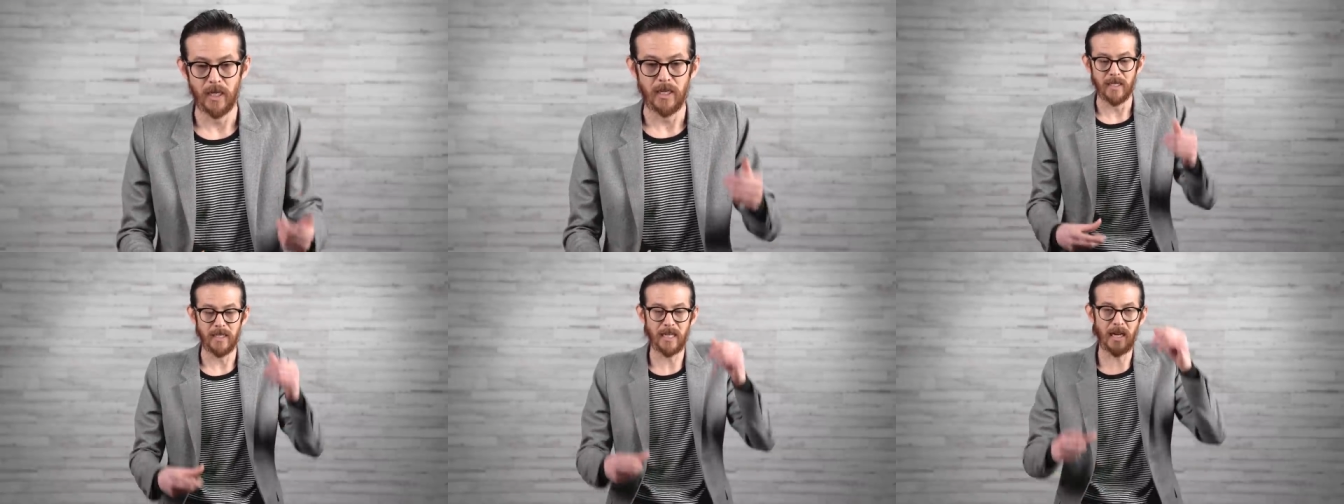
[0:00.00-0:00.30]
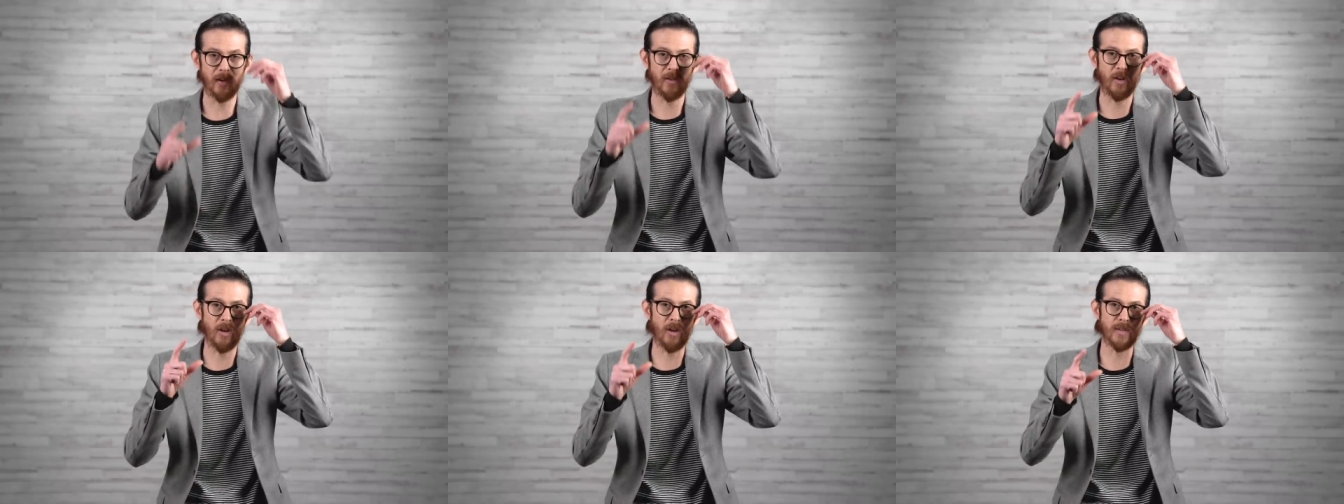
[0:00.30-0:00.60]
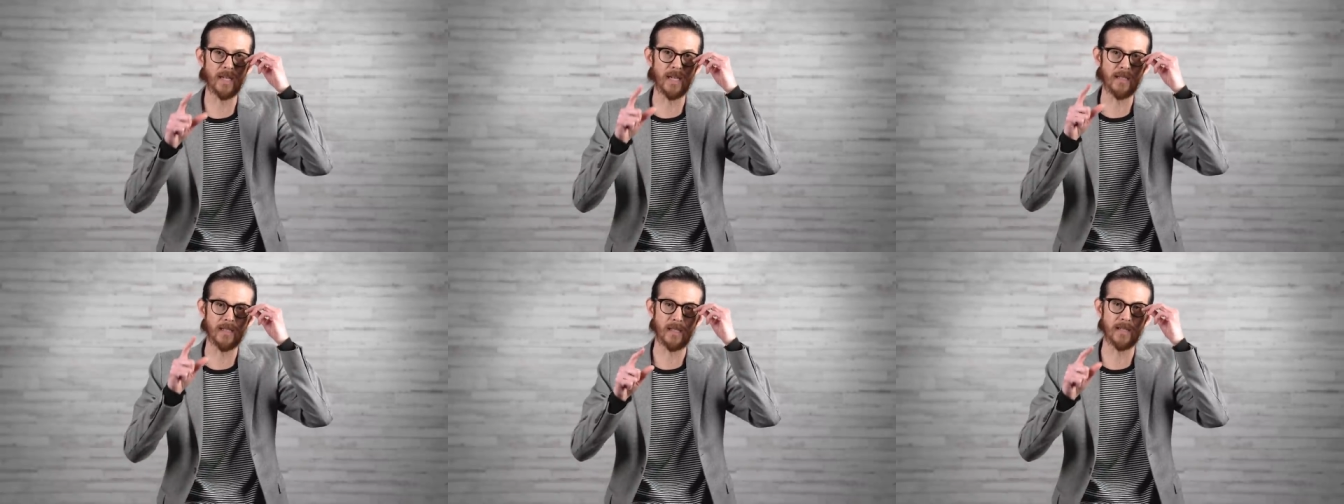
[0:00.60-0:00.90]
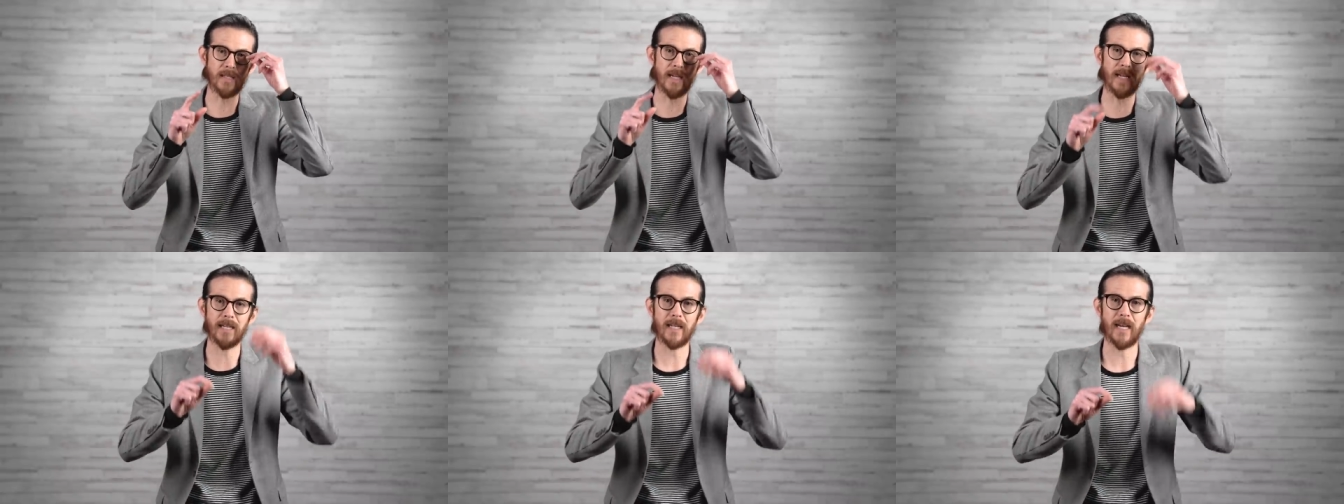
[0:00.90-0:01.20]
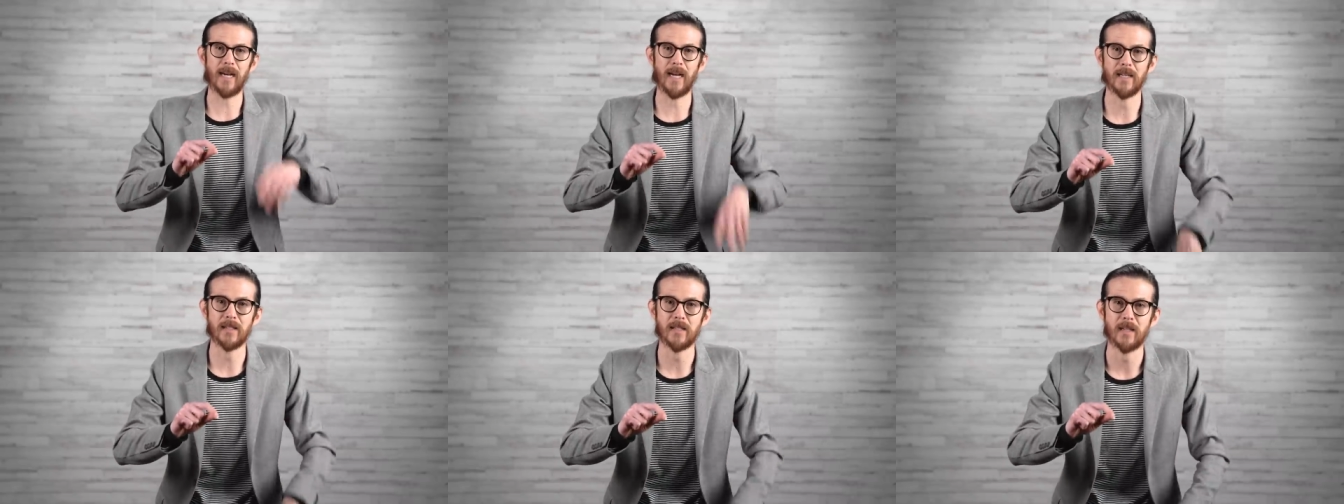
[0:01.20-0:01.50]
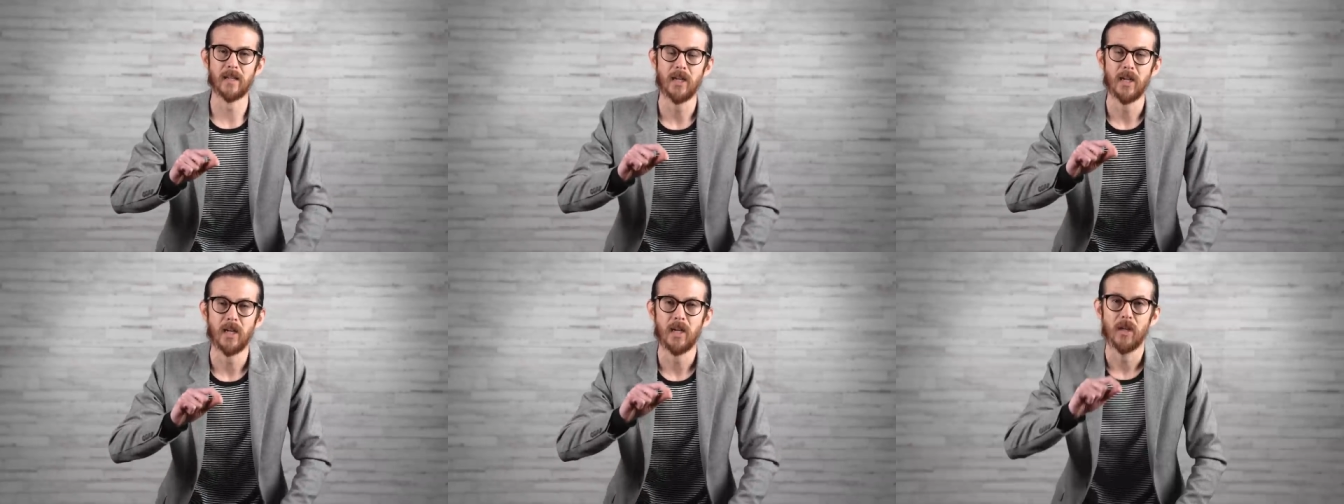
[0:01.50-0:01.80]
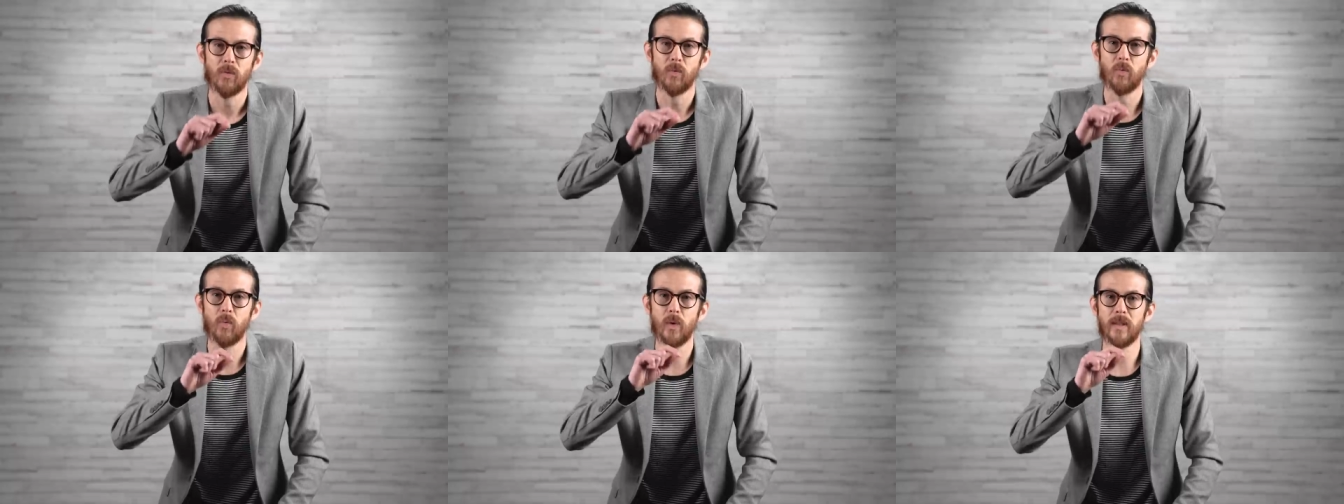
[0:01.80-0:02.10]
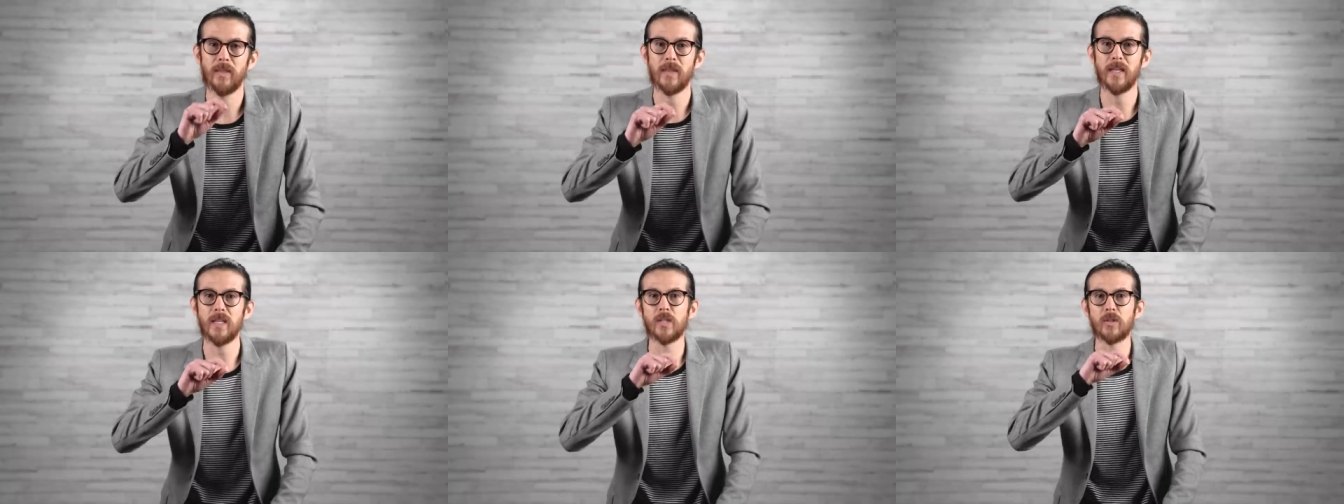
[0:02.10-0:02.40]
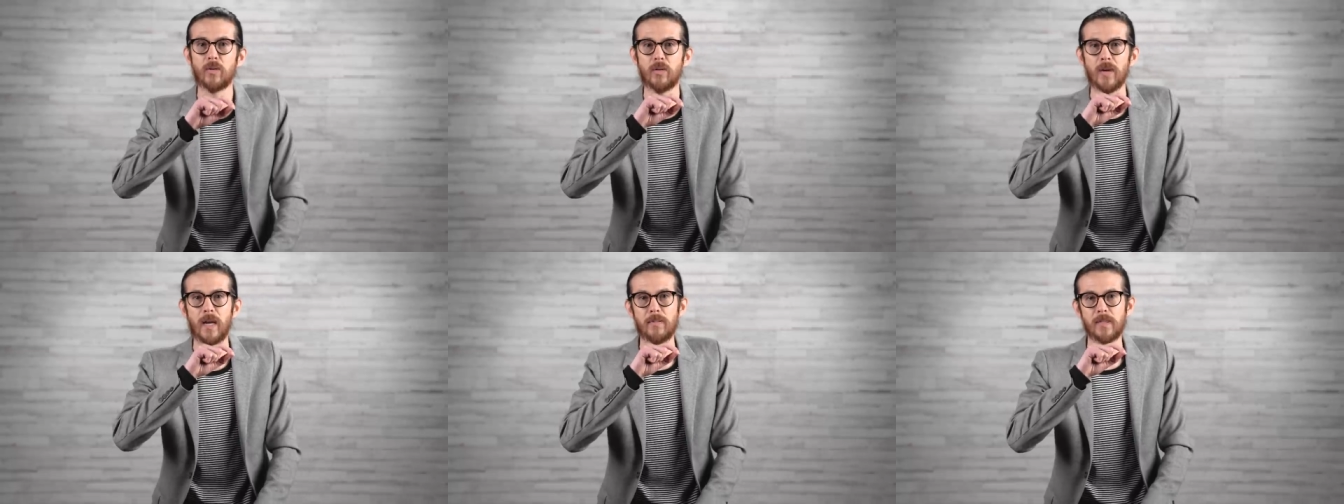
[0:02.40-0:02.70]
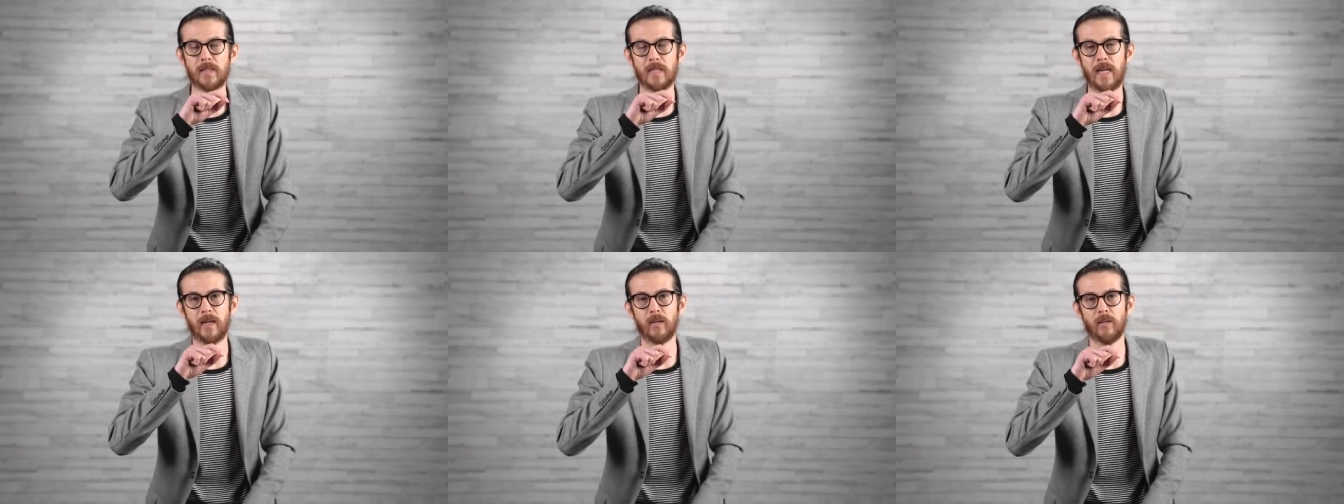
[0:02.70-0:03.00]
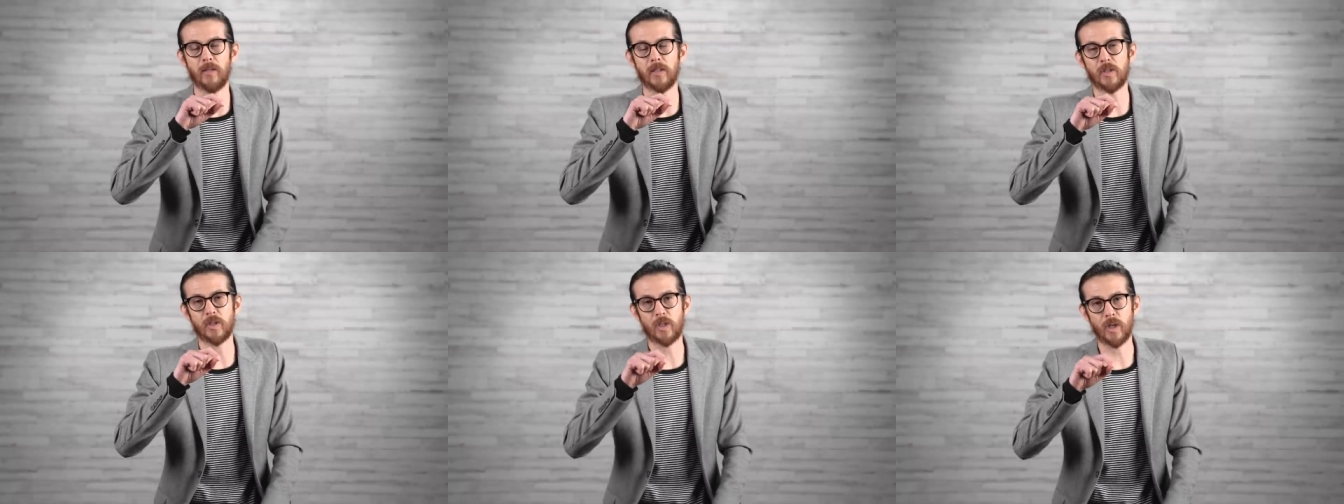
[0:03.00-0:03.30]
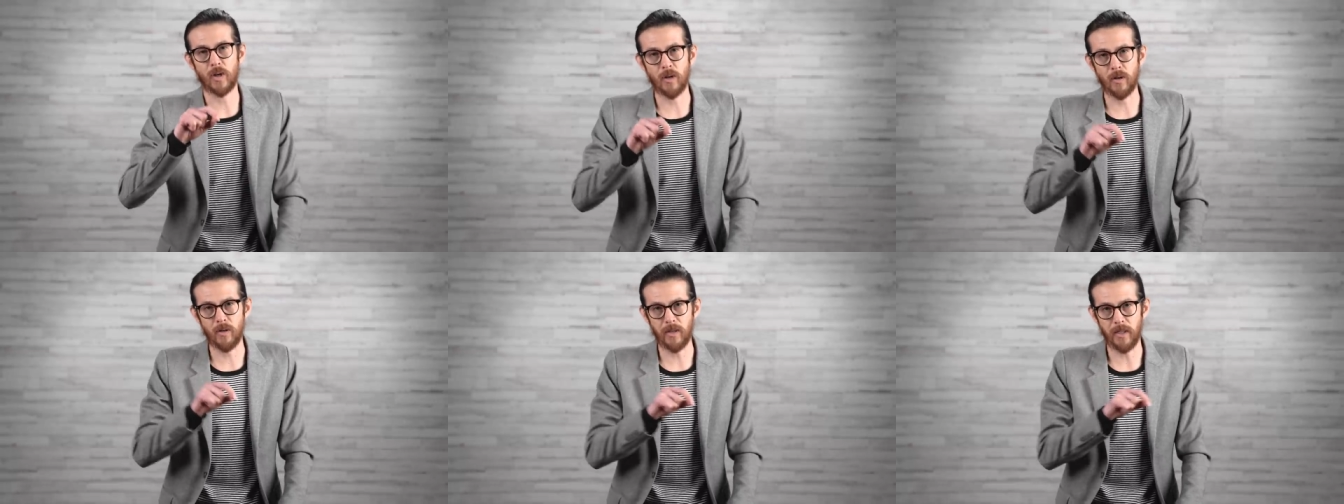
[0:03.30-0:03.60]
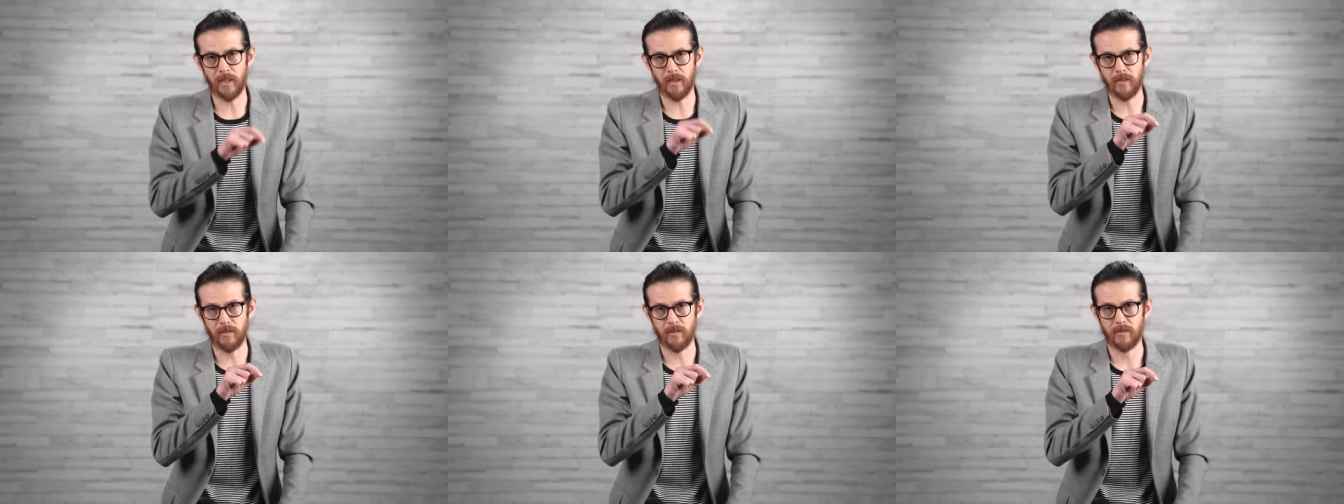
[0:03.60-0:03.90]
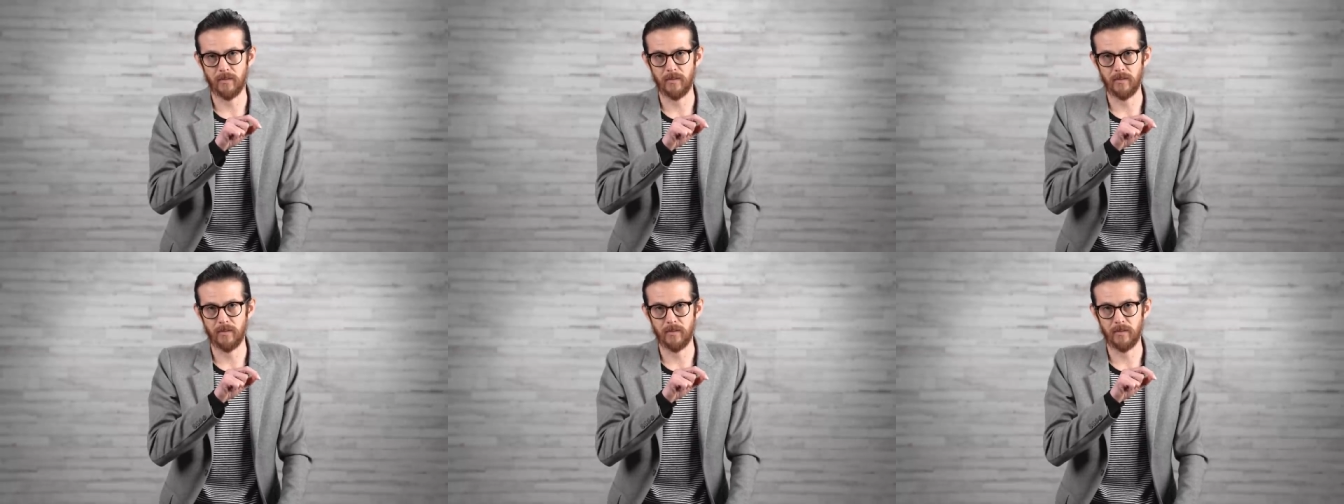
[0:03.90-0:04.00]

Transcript: Now, all that to say, guys, when this Krebs cycle is turning,